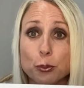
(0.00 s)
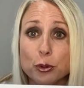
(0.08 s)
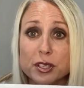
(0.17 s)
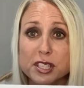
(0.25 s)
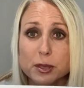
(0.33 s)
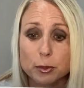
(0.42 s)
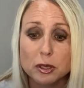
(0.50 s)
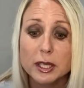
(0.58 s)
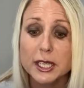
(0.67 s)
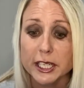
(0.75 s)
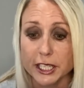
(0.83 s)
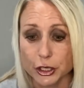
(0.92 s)

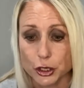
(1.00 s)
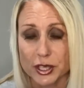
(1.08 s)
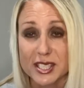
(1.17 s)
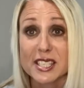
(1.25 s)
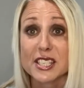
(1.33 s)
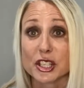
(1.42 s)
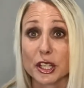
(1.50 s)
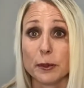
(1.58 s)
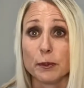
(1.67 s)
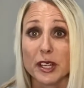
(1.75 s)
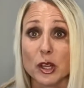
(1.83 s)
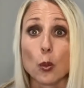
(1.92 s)
principal and interest is
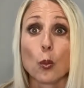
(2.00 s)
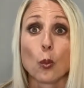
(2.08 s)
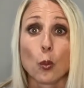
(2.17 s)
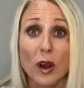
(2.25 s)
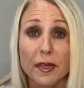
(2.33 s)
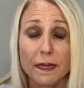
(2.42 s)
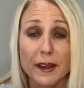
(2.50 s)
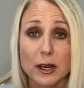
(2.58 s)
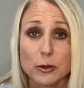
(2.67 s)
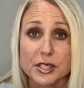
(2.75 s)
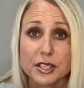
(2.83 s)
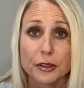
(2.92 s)
going to be
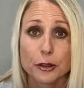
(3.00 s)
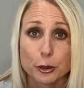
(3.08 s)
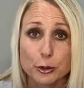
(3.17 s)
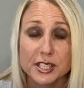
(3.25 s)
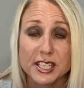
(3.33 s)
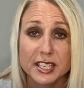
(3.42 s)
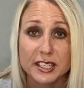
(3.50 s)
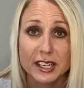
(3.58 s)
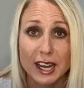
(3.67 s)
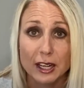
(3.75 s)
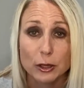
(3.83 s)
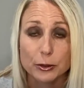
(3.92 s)

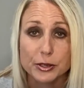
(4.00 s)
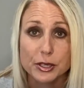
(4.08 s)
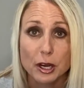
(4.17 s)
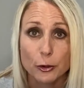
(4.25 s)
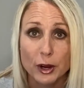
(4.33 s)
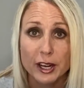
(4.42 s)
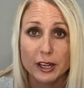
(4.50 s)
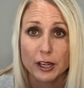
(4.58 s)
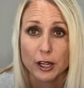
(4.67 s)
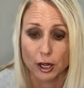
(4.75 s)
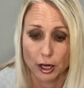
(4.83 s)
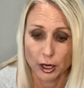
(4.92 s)
$1,013. All
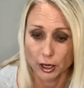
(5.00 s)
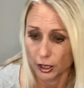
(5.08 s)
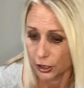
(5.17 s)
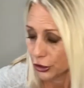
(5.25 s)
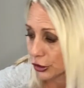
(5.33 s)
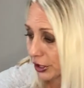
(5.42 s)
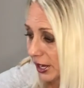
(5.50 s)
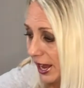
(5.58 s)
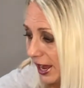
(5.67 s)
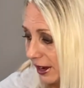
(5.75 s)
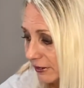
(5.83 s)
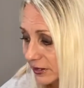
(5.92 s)
right. You're going
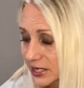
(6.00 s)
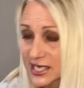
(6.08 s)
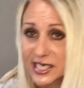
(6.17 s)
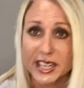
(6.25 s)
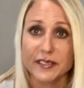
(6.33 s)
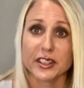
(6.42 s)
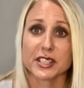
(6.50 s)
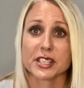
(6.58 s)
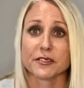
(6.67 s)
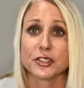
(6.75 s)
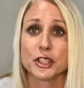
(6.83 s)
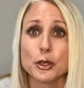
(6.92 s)
to have a
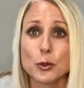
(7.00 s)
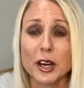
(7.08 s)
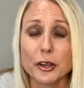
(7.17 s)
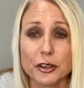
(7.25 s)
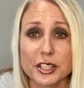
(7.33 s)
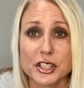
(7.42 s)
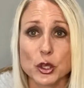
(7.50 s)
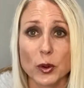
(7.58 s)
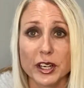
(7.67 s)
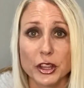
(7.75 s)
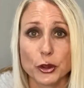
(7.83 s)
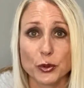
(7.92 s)
savings of
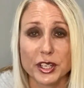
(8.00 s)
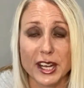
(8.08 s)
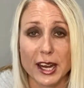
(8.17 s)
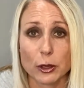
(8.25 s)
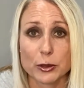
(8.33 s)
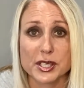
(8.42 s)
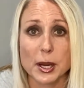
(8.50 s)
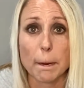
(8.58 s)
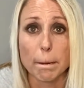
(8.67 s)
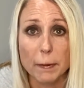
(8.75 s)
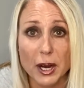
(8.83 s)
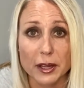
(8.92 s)
$223 a
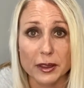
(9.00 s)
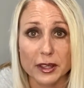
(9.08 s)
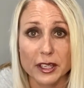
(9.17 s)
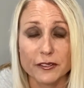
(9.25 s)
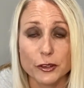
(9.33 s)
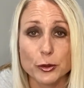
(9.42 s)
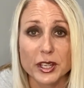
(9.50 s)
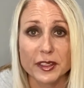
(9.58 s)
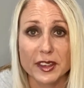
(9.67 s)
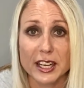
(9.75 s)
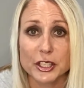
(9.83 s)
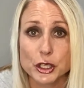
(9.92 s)
month if you
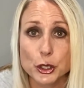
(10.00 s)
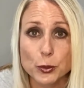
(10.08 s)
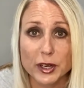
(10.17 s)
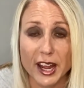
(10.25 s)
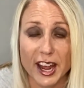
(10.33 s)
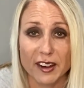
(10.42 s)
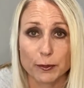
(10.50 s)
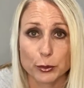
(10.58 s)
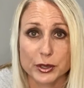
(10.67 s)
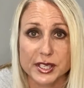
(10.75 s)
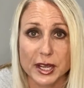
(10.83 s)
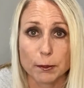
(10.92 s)
get that
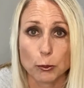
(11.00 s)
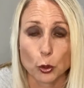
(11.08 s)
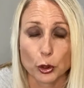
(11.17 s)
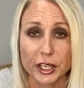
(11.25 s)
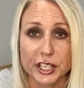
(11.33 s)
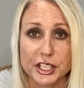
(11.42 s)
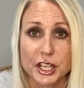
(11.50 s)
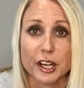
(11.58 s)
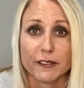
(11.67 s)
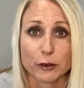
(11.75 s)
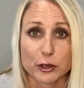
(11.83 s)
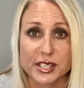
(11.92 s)
2.5% mortgage
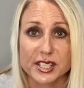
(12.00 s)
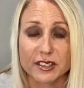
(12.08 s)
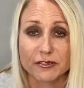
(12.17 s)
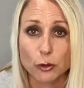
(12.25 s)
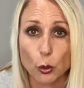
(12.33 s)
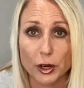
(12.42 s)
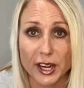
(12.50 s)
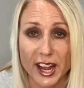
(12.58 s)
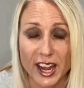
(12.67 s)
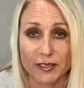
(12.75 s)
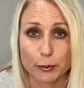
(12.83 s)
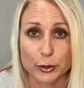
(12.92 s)
versus the
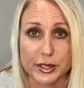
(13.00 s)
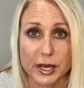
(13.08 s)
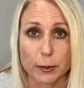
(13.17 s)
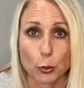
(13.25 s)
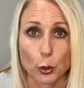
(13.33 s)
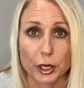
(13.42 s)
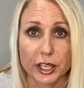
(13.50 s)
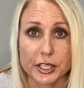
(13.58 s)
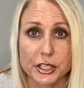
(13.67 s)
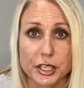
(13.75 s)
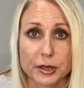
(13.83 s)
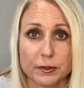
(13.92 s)
4.5%
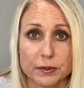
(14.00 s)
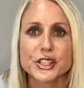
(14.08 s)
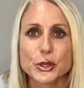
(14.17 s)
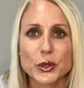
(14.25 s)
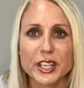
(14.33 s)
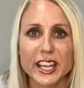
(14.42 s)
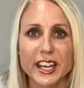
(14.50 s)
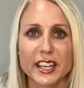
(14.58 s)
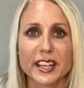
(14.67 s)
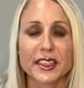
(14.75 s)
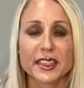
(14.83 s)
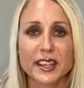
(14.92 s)
mortgage. So
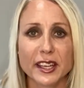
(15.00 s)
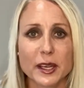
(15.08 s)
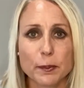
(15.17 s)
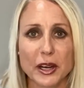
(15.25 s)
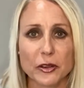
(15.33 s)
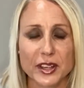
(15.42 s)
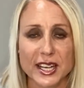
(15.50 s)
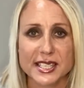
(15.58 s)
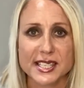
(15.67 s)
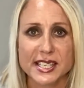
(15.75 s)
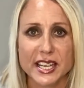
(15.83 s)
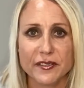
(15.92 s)
again, think about
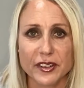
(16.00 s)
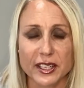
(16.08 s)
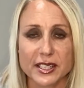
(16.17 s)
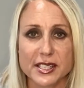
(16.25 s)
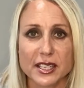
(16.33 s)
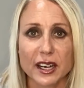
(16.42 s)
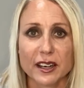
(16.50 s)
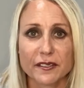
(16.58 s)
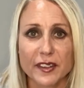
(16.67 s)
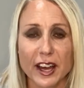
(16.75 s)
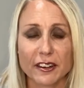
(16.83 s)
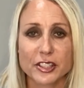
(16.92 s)
that savings
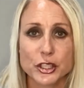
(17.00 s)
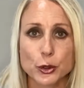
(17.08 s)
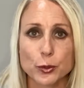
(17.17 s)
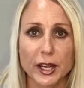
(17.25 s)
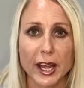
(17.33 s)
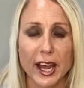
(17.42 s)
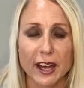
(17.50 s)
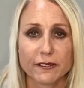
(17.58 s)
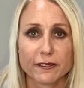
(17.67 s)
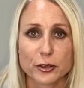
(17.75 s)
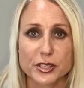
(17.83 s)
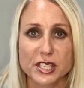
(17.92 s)
of that
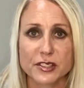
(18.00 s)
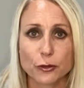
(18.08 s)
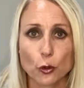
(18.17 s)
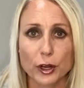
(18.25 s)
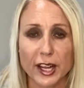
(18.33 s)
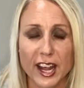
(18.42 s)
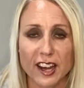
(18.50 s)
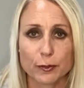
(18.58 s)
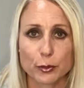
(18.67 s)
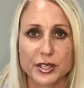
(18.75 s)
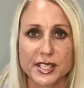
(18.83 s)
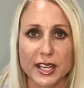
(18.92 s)
2.5 versus
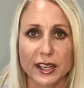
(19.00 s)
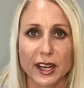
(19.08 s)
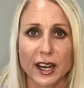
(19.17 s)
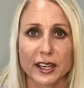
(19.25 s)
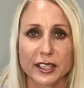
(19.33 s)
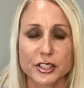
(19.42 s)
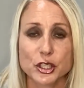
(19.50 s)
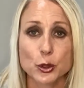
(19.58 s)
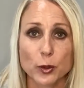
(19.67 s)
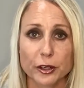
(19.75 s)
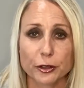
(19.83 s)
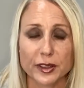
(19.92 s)
4.5% on a
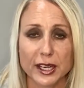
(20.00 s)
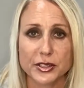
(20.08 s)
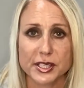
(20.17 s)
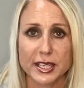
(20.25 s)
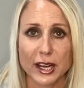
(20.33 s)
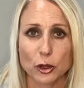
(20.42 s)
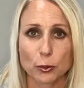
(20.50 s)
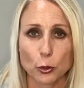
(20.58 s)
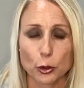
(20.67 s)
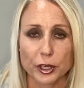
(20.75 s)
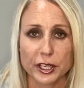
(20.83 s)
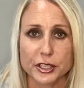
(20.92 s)
$200,000
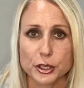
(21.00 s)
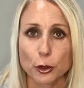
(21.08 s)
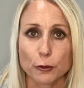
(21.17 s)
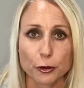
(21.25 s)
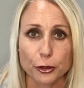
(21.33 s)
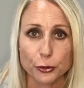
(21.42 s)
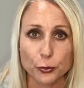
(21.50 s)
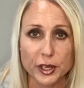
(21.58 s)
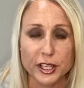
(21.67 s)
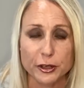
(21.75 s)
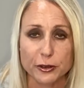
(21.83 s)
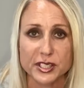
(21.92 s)
mortgage over
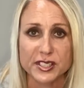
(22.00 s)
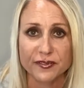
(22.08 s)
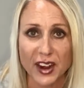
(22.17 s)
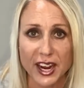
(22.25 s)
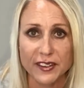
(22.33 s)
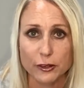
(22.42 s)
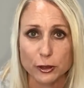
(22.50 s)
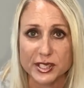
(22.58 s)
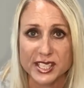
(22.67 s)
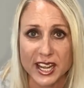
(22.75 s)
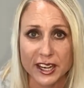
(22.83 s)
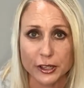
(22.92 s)
3 years, 5
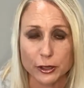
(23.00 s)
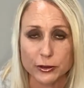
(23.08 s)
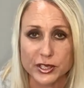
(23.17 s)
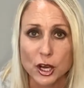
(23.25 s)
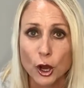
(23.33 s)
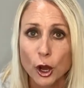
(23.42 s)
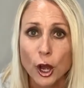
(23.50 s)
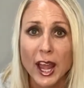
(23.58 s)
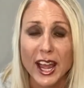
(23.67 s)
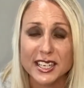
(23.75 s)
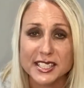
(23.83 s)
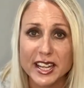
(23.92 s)
years, 10 years.
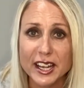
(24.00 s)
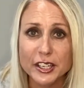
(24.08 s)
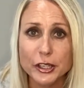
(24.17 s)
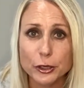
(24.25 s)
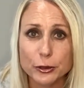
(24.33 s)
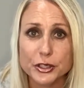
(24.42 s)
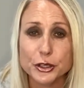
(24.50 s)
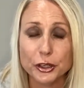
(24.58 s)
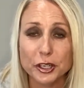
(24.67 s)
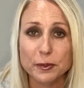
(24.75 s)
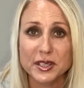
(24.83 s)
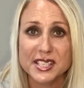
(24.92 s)
At 10 years, you're
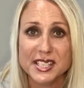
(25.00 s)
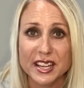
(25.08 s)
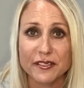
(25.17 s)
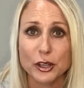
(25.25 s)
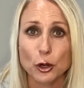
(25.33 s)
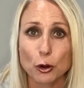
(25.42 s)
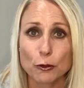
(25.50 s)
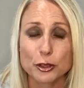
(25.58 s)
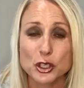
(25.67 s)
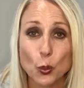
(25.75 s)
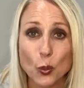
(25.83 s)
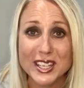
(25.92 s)
going to be saving
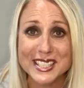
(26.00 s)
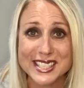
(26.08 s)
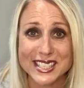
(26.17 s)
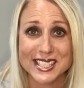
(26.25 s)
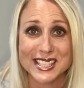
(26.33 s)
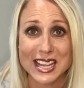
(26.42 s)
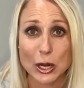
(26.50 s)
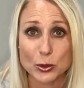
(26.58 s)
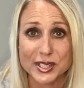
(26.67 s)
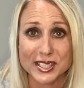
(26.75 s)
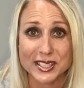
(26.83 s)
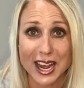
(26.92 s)
over
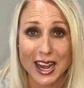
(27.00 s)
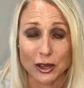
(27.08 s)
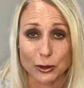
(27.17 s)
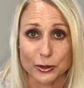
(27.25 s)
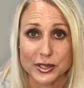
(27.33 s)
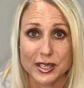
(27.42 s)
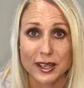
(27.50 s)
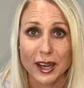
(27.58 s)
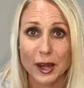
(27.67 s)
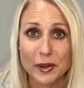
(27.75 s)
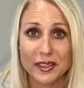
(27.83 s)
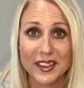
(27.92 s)
$26,000.
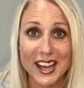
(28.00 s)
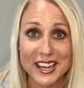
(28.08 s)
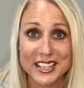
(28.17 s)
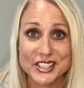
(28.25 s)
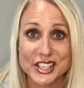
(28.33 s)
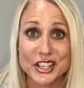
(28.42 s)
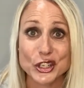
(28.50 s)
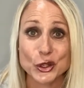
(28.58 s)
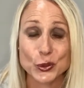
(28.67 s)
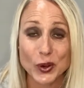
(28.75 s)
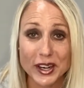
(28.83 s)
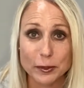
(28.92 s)
I mean, that is
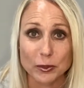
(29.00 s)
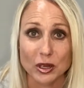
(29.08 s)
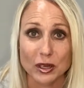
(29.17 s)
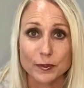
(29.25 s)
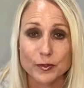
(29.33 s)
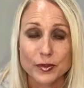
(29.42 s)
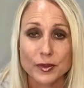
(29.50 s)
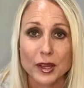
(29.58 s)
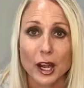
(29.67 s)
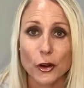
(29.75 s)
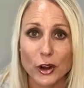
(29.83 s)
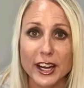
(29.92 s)
incredible.
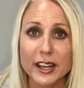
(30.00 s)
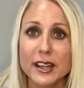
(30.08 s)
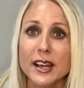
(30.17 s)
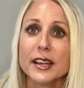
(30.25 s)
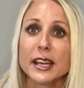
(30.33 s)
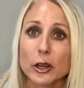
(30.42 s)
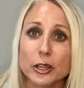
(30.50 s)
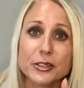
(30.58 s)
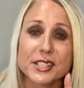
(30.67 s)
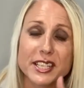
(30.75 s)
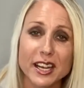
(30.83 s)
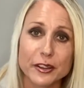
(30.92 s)
All right. Now
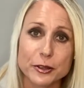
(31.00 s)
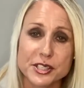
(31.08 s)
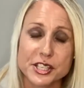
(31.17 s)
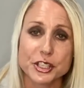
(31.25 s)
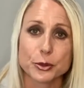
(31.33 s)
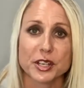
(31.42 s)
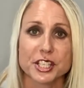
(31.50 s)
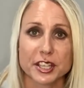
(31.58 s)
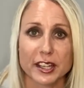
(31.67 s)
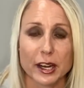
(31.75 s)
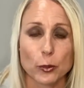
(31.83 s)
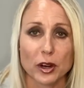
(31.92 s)
here's the other
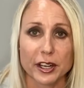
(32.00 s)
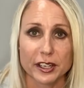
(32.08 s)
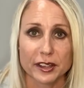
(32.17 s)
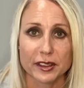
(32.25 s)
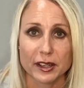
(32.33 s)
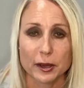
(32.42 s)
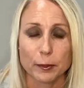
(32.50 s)
situation that I want you to think